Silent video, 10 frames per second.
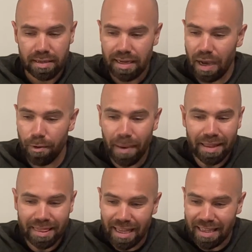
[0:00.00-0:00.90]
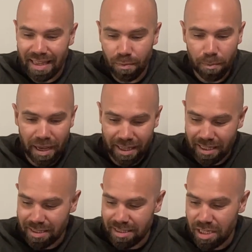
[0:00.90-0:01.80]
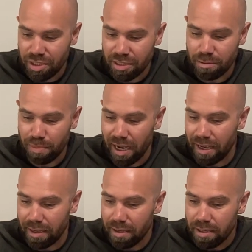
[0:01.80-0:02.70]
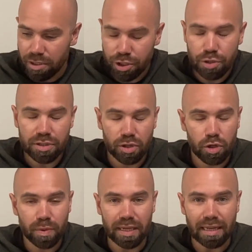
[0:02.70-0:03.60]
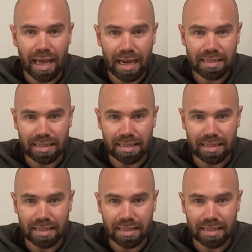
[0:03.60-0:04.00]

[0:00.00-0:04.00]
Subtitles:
Now, we might think that we're making the decisions by choosing who we elect,